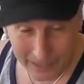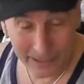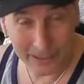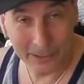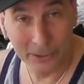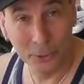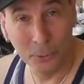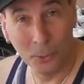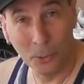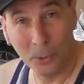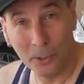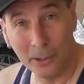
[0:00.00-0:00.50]

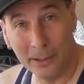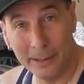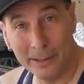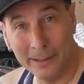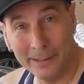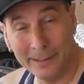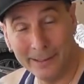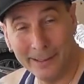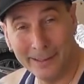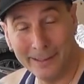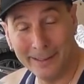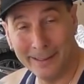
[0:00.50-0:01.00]
do all
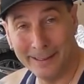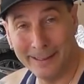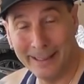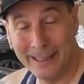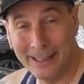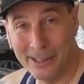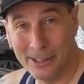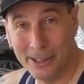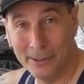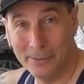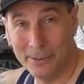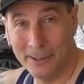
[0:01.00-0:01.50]
the
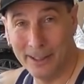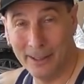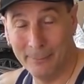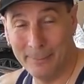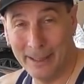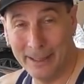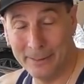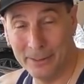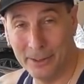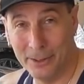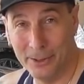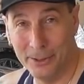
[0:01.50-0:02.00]
things you've come
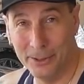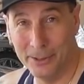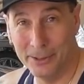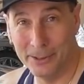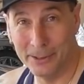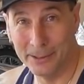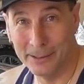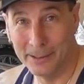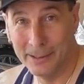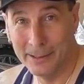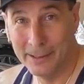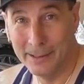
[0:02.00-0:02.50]
out to
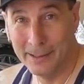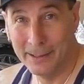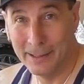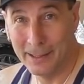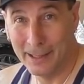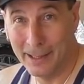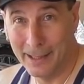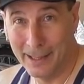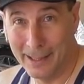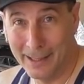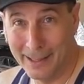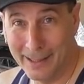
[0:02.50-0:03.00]
do.
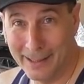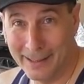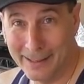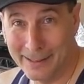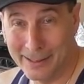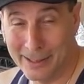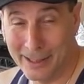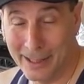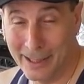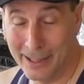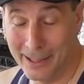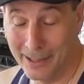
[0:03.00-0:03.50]

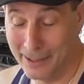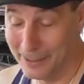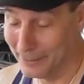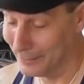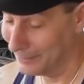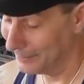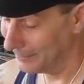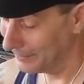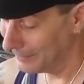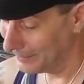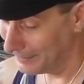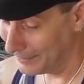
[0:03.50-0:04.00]
So
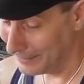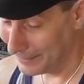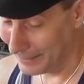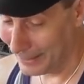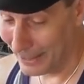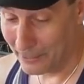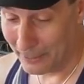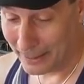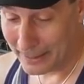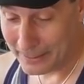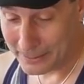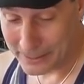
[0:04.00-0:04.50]

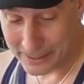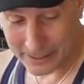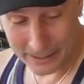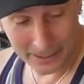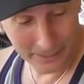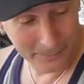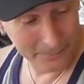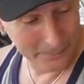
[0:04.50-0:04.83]
anyway, so